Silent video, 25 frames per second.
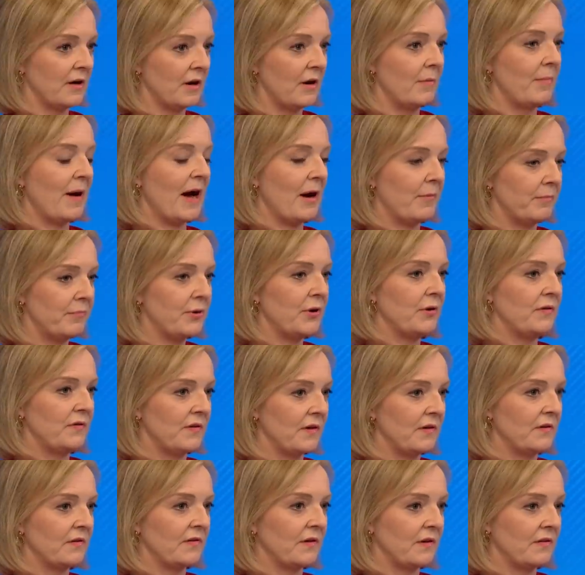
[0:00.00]
about
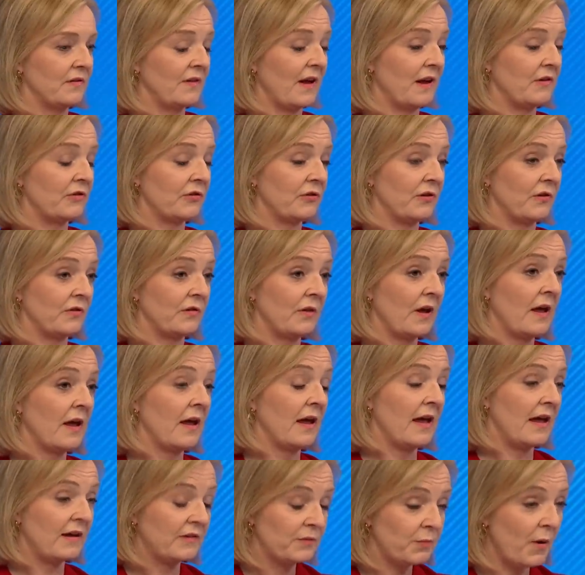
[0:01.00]
Putin's intentions. Mm.
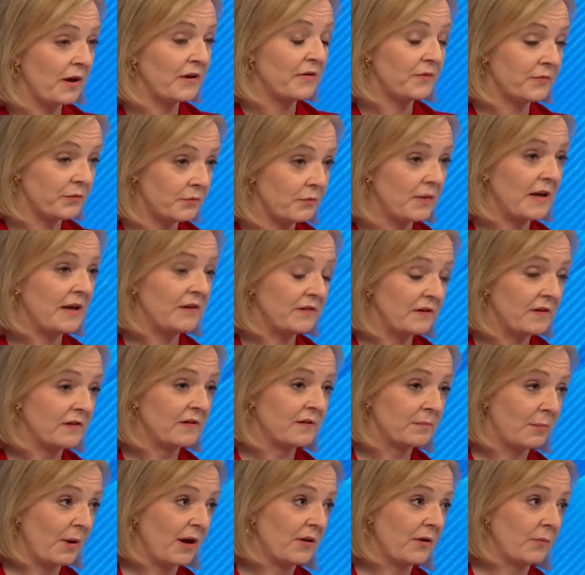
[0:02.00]
It's one of the
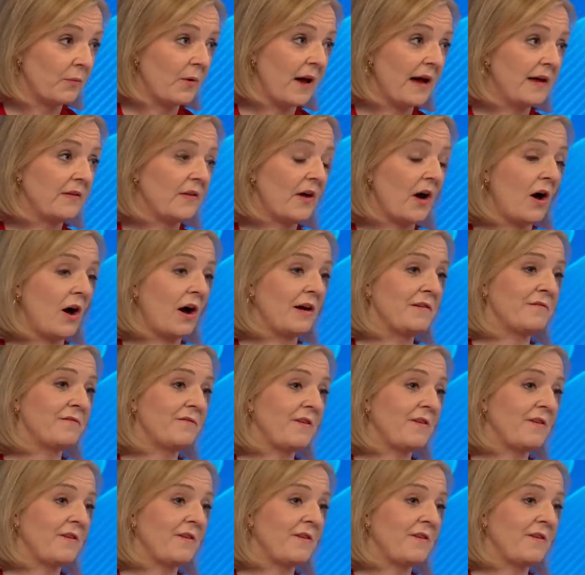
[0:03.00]
reasons, by the way, that I